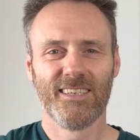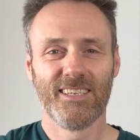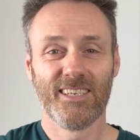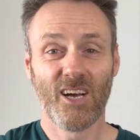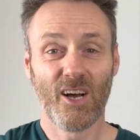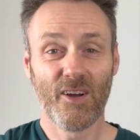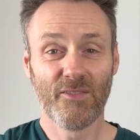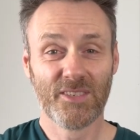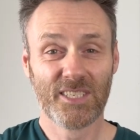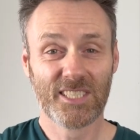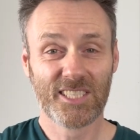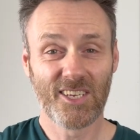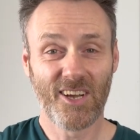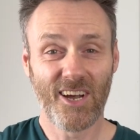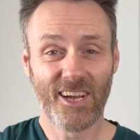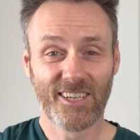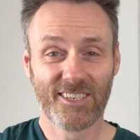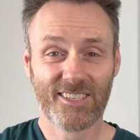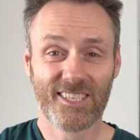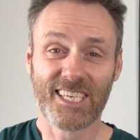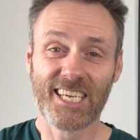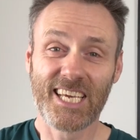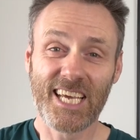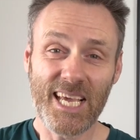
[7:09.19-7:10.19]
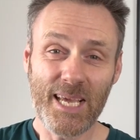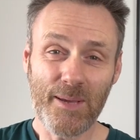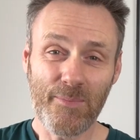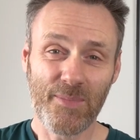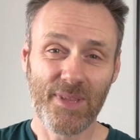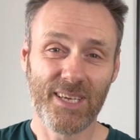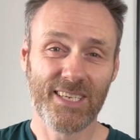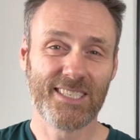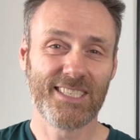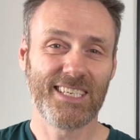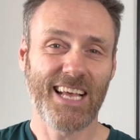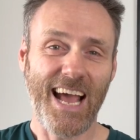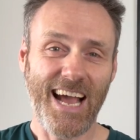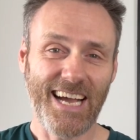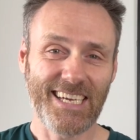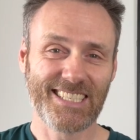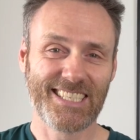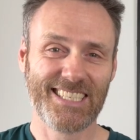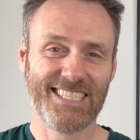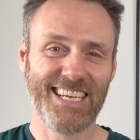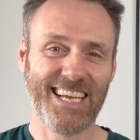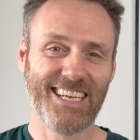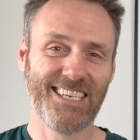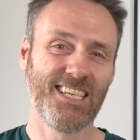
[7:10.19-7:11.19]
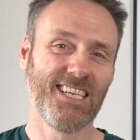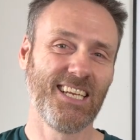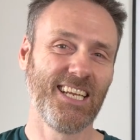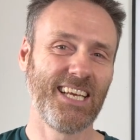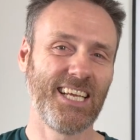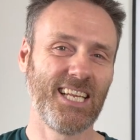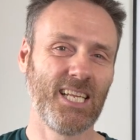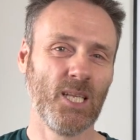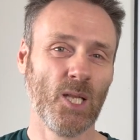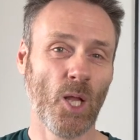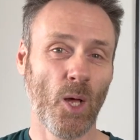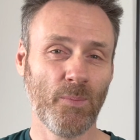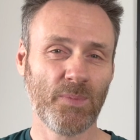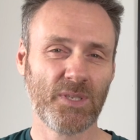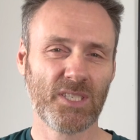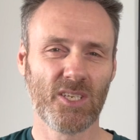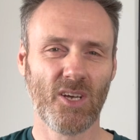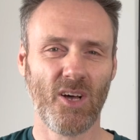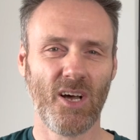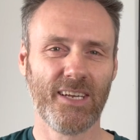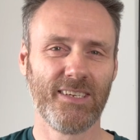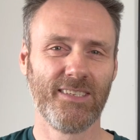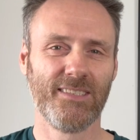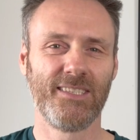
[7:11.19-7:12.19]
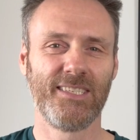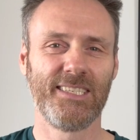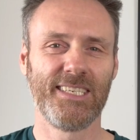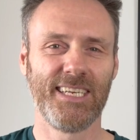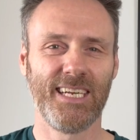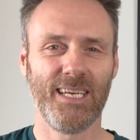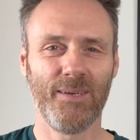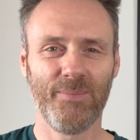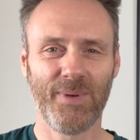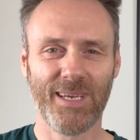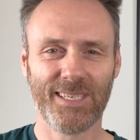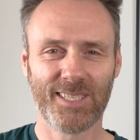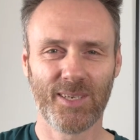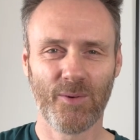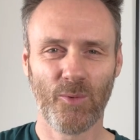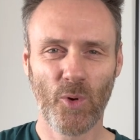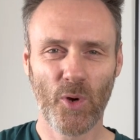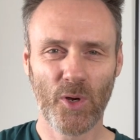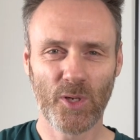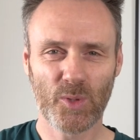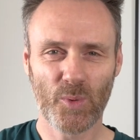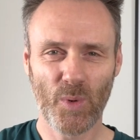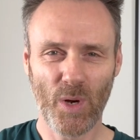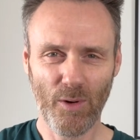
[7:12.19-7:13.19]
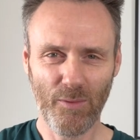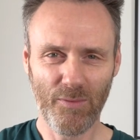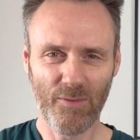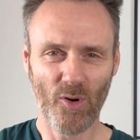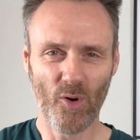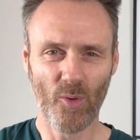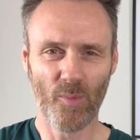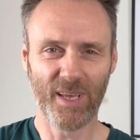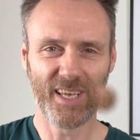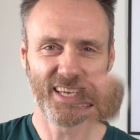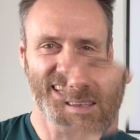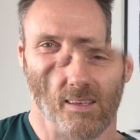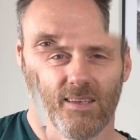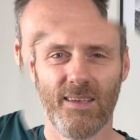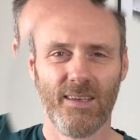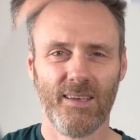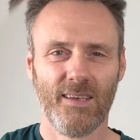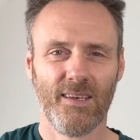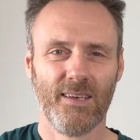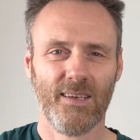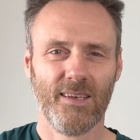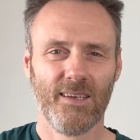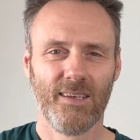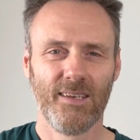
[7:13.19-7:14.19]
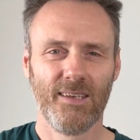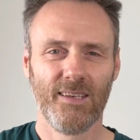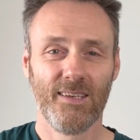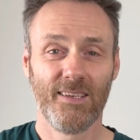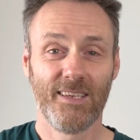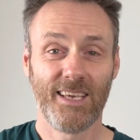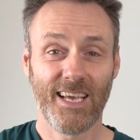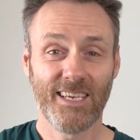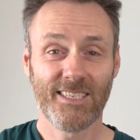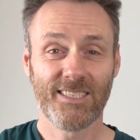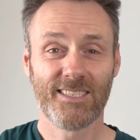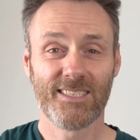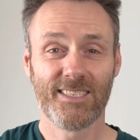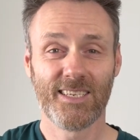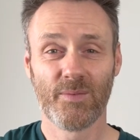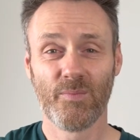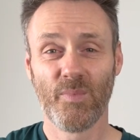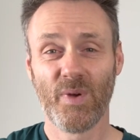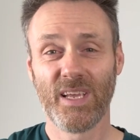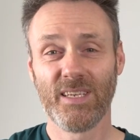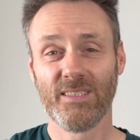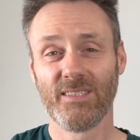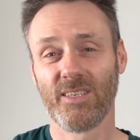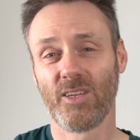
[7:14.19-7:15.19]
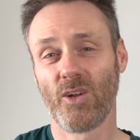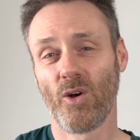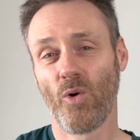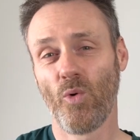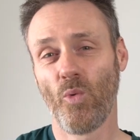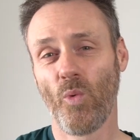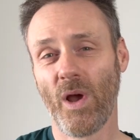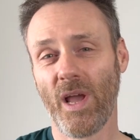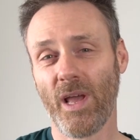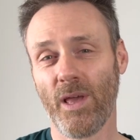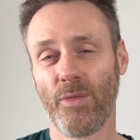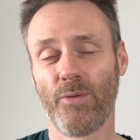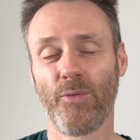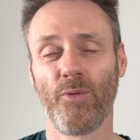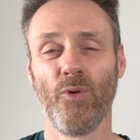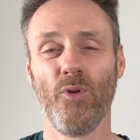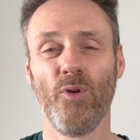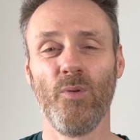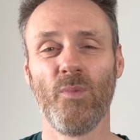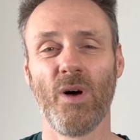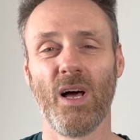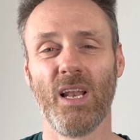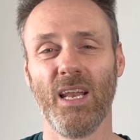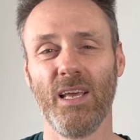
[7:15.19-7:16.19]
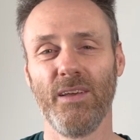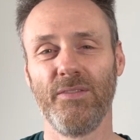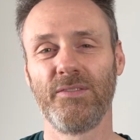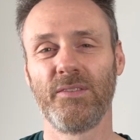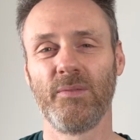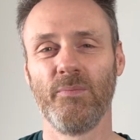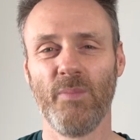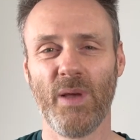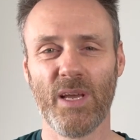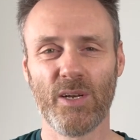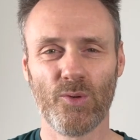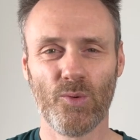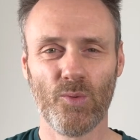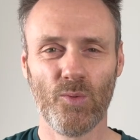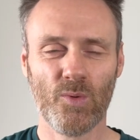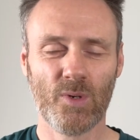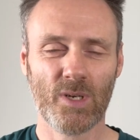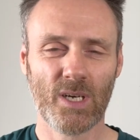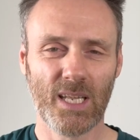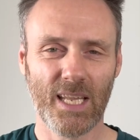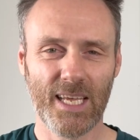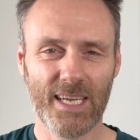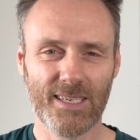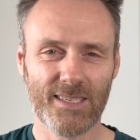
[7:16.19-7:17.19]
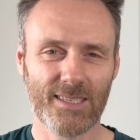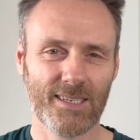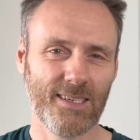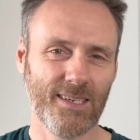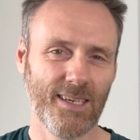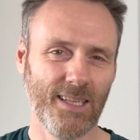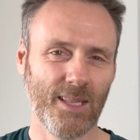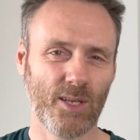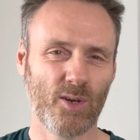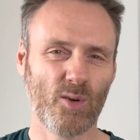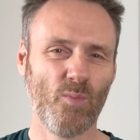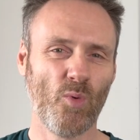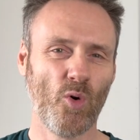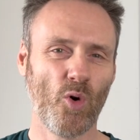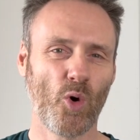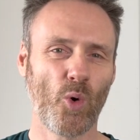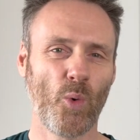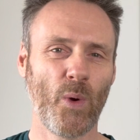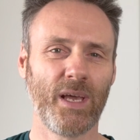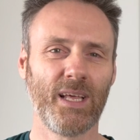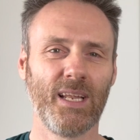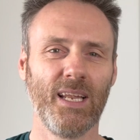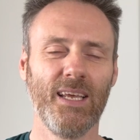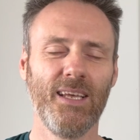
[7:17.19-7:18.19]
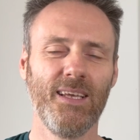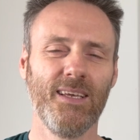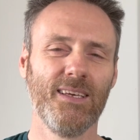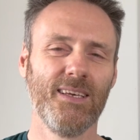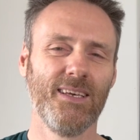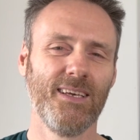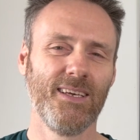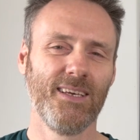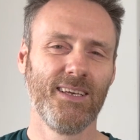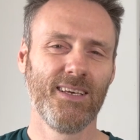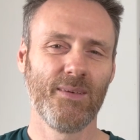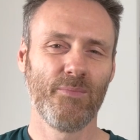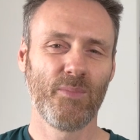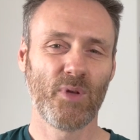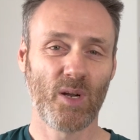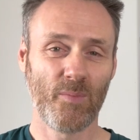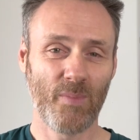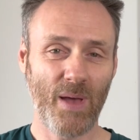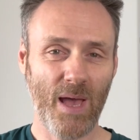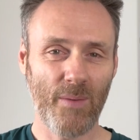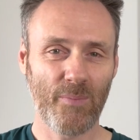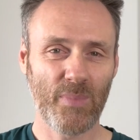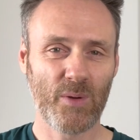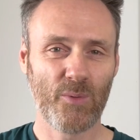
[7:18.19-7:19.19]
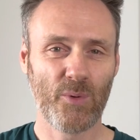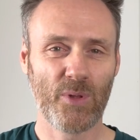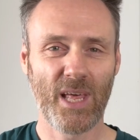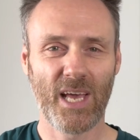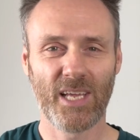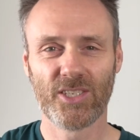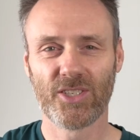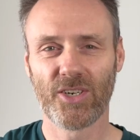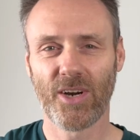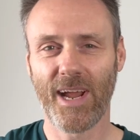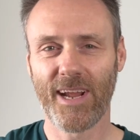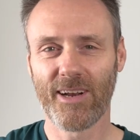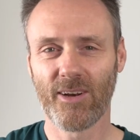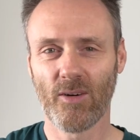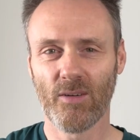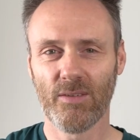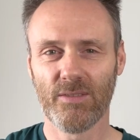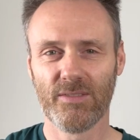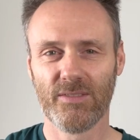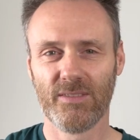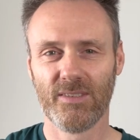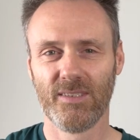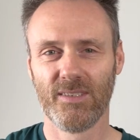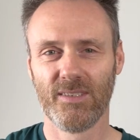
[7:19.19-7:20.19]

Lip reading: I've decided to keep this accidentally lopsided setup as it works well for me. Yes, it means that I'll wear through my left metal cleat a little more quickly, but I'm happy with that trade-off.